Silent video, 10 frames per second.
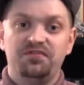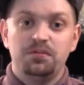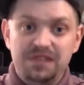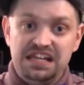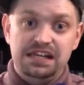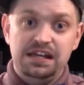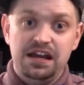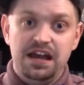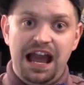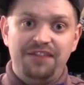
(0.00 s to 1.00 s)
For me,
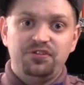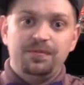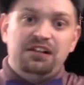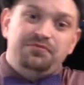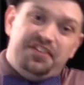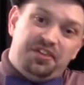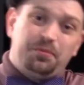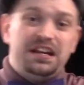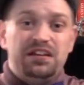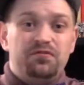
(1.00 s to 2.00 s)
after about
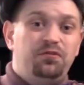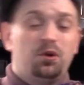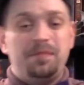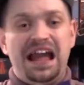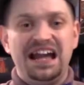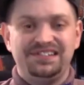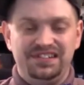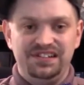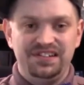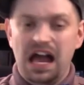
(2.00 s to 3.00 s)
3 to 4
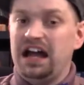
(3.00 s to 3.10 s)
passes,